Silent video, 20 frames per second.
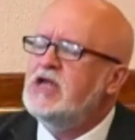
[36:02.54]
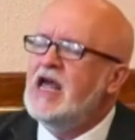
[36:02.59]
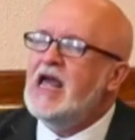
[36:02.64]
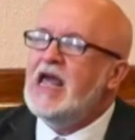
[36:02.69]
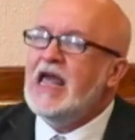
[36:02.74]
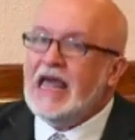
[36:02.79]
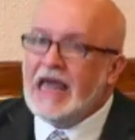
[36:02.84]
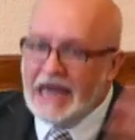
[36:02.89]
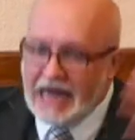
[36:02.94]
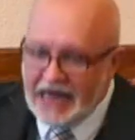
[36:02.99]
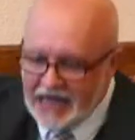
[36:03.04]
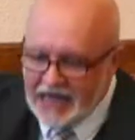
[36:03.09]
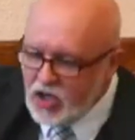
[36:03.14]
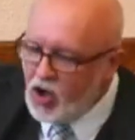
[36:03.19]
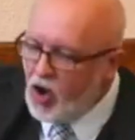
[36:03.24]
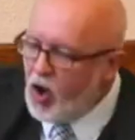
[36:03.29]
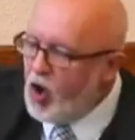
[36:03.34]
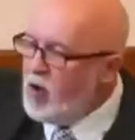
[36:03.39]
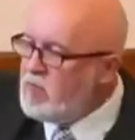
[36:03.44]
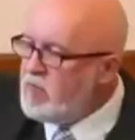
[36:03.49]
in
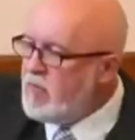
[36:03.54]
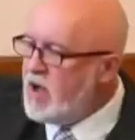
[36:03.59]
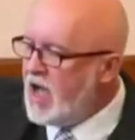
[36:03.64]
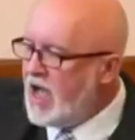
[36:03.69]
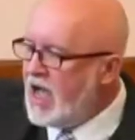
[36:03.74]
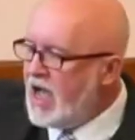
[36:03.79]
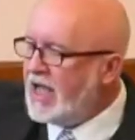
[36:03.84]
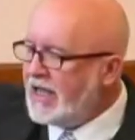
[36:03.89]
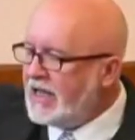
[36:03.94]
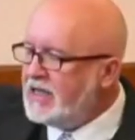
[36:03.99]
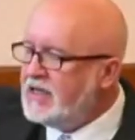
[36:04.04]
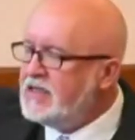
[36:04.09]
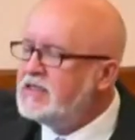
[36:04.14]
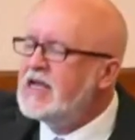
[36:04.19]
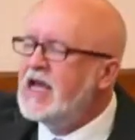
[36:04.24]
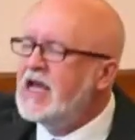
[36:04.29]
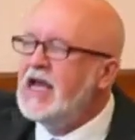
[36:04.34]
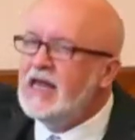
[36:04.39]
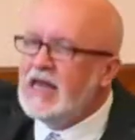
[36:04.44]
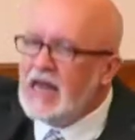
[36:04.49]
your mind,
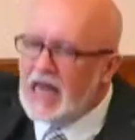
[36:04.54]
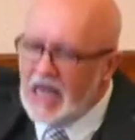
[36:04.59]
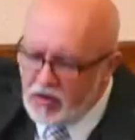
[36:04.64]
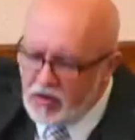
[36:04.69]
allow